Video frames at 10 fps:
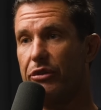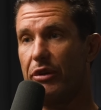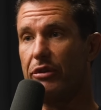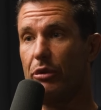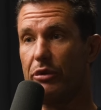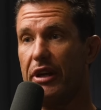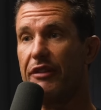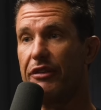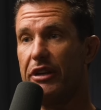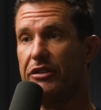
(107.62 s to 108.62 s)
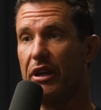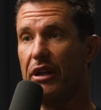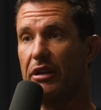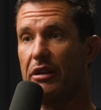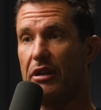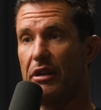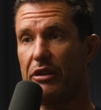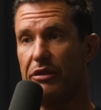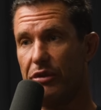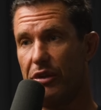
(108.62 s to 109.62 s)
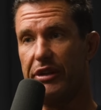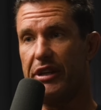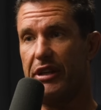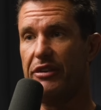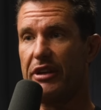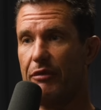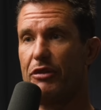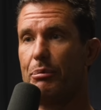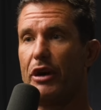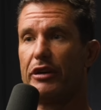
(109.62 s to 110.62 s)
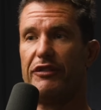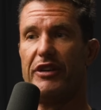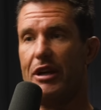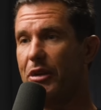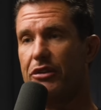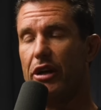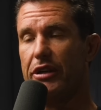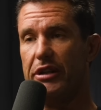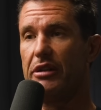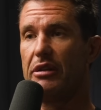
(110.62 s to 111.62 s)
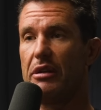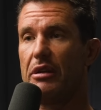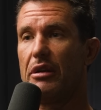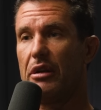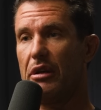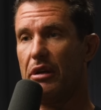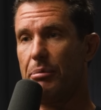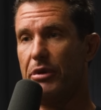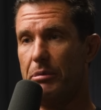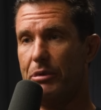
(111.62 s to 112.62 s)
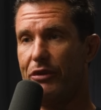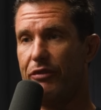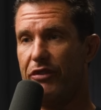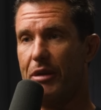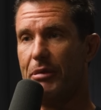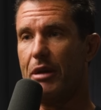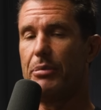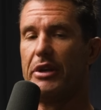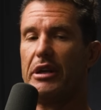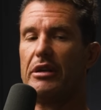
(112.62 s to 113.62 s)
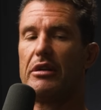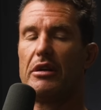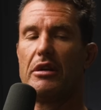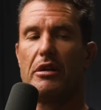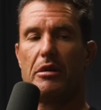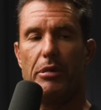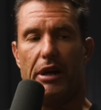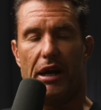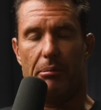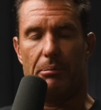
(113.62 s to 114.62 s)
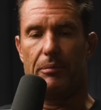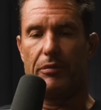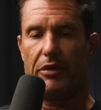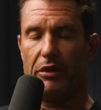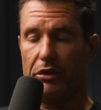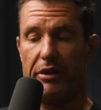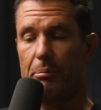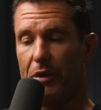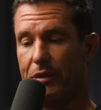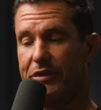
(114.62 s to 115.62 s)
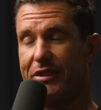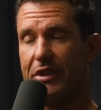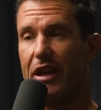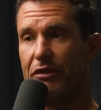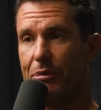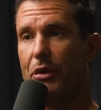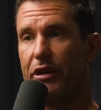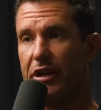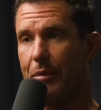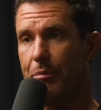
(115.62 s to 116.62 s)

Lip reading: looked out for each other, because there was a lot of kids that come from broken families. I didn't. I had a pretty good family upbringing, but a lot of the boys come from broken